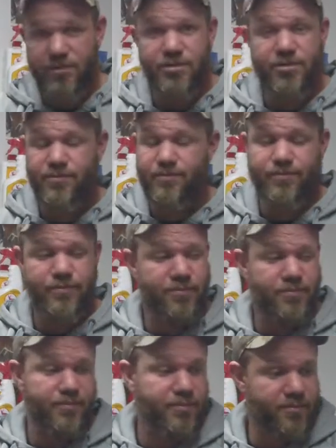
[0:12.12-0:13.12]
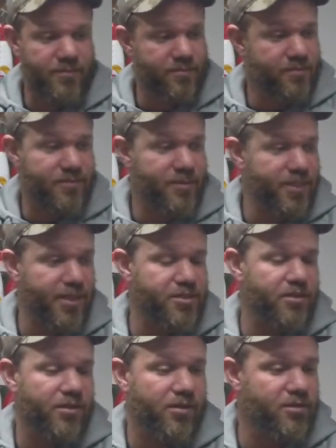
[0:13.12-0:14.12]
there's
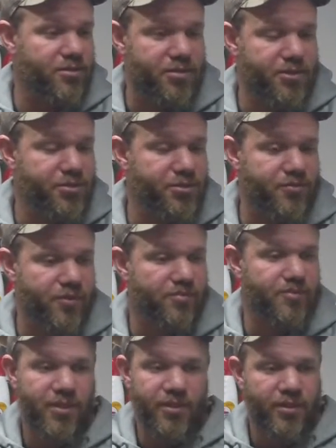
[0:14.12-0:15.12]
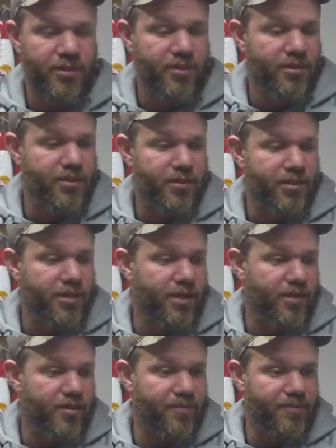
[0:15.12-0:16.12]
tons of calls to choose from.
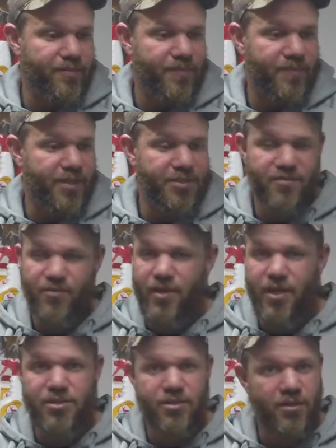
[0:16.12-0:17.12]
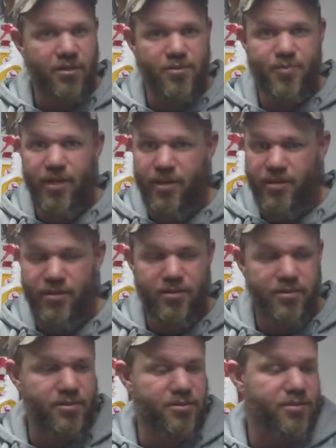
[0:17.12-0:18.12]
Tons of different box calls, pot
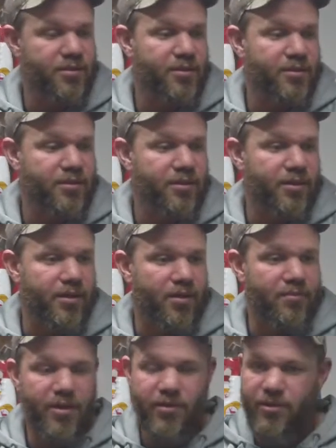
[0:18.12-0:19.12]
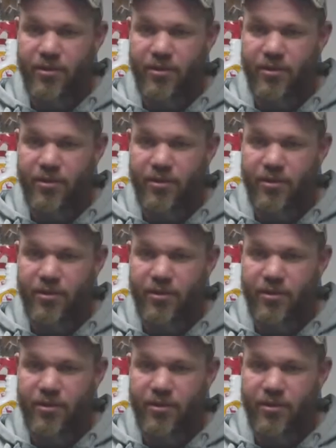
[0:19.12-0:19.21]
calls, mouth